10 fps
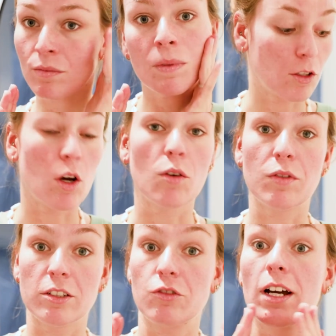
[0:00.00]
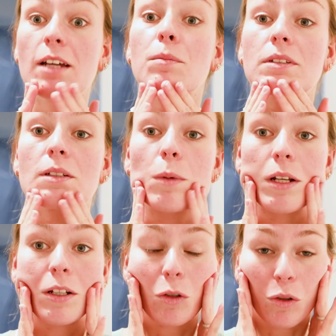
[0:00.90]
I don't know if it's right, but
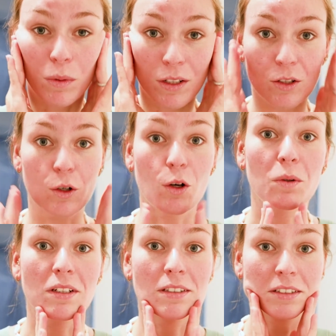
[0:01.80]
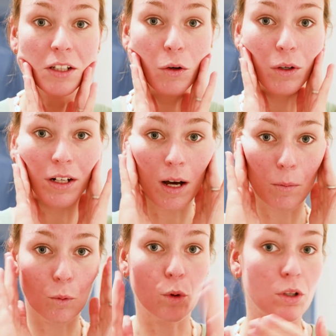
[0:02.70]
somebody told me to always go in
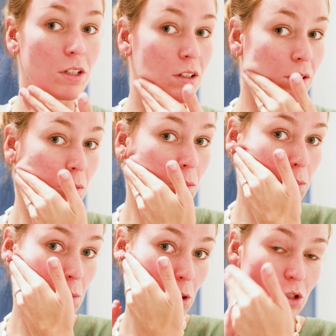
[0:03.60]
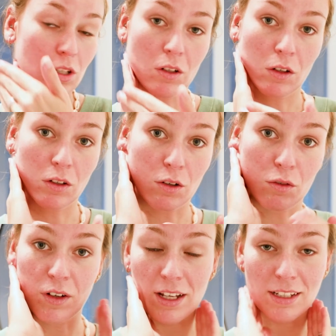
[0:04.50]
upward motion on your
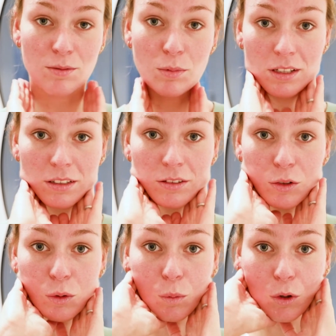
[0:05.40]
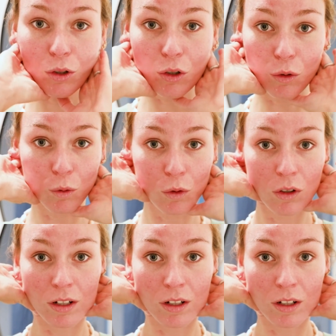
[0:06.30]
face because you don't want to